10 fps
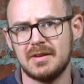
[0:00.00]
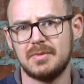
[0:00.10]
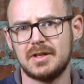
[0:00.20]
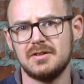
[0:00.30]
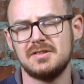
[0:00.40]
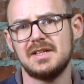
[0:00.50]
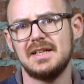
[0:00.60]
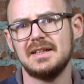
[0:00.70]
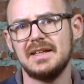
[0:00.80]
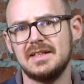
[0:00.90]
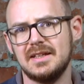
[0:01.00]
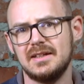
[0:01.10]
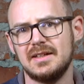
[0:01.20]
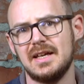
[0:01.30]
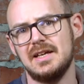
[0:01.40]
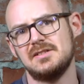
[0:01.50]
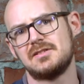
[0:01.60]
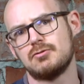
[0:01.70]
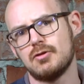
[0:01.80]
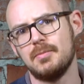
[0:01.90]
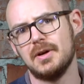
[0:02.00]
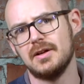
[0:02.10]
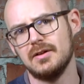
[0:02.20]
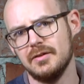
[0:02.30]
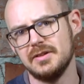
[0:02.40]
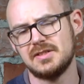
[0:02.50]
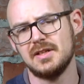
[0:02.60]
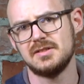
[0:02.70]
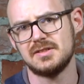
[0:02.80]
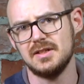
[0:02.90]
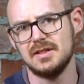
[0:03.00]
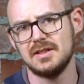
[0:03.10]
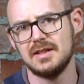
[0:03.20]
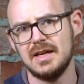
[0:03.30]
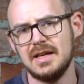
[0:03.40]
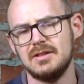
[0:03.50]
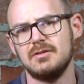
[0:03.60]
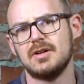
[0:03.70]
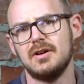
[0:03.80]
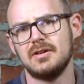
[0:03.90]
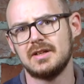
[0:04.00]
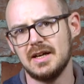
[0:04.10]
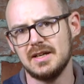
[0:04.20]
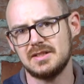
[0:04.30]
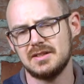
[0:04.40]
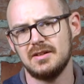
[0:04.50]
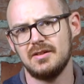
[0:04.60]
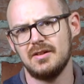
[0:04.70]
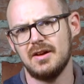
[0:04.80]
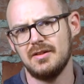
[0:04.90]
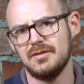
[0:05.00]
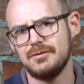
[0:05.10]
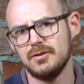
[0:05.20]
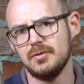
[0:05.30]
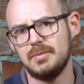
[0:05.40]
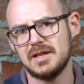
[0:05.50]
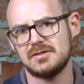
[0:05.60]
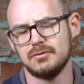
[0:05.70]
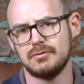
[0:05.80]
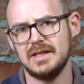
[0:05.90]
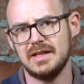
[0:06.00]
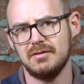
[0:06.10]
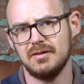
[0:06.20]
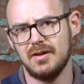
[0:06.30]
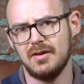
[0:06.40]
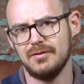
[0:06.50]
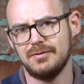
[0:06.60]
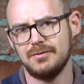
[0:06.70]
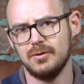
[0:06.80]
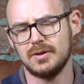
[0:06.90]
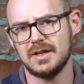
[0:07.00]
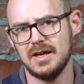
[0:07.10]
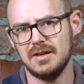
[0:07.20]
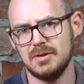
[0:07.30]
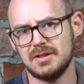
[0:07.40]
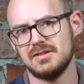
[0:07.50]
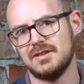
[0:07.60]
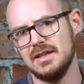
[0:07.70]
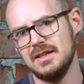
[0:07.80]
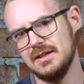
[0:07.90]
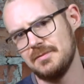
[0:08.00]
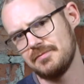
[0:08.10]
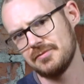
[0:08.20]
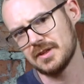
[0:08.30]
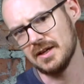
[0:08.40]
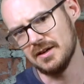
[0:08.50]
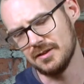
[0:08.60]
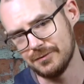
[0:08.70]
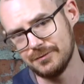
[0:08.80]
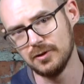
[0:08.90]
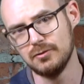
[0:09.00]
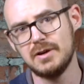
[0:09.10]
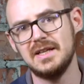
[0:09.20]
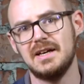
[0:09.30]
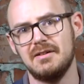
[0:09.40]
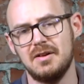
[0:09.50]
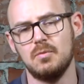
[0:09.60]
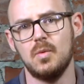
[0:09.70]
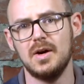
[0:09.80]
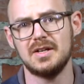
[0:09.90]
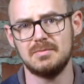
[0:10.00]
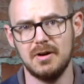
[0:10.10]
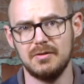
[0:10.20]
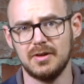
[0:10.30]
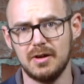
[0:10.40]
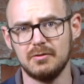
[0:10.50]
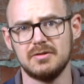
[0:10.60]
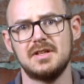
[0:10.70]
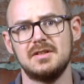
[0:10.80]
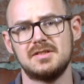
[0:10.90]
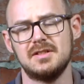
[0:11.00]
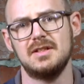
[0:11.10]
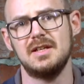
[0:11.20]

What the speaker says: because in linear it's cropping on the sensor. You can't get the full pixel readout of 4K, because the full readout in wide mode, the whole sensor,